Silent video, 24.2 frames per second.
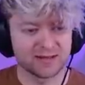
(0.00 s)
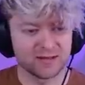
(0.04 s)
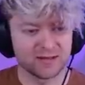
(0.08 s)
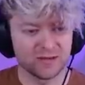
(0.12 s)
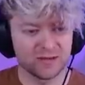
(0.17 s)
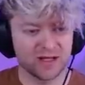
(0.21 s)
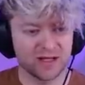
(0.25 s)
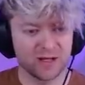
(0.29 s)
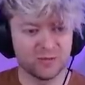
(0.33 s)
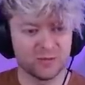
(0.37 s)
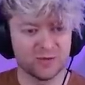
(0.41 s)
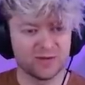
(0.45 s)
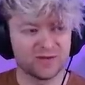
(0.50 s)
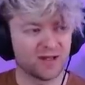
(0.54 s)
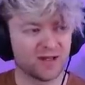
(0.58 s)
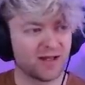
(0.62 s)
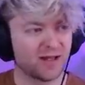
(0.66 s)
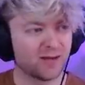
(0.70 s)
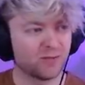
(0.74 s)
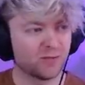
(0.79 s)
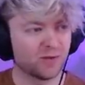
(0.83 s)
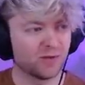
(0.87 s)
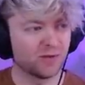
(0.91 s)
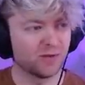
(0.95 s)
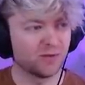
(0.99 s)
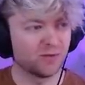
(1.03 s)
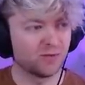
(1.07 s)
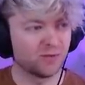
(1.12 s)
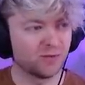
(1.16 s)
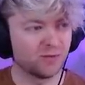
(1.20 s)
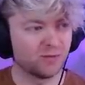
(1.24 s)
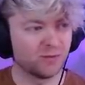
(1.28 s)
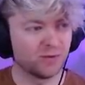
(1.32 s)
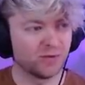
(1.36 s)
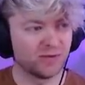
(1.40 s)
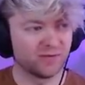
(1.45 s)
It'll come with time. We'll,
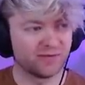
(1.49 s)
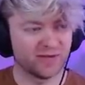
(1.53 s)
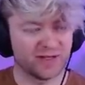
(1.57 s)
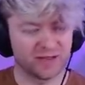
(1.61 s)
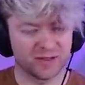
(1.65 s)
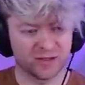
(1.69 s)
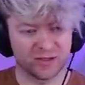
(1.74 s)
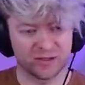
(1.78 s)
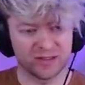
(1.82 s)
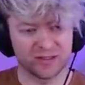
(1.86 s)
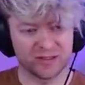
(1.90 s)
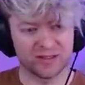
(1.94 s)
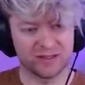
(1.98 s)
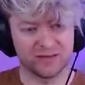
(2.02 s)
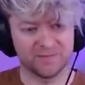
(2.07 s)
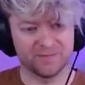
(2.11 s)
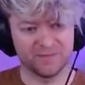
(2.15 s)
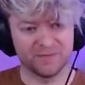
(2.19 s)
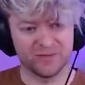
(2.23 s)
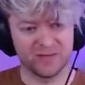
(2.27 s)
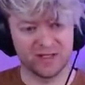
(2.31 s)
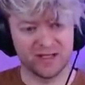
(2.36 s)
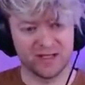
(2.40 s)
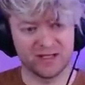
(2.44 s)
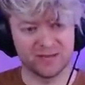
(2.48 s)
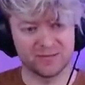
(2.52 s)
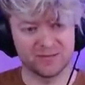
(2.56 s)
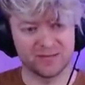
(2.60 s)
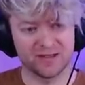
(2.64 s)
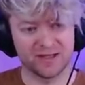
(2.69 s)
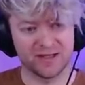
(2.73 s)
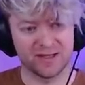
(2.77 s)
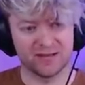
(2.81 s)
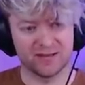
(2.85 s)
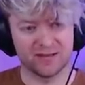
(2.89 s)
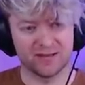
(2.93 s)
we'll, we'll eventually get up to
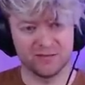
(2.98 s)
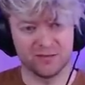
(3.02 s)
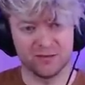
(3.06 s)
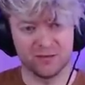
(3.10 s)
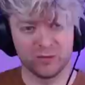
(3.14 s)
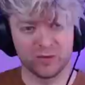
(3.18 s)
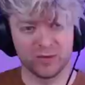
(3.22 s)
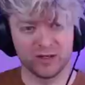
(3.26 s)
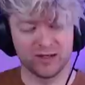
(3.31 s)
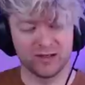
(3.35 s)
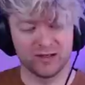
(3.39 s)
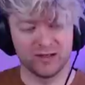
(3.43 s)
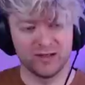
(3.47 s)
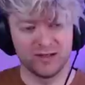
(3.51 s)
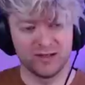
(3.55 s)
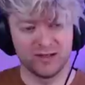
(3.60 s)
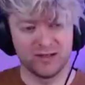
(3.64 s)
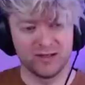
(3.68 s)
that level where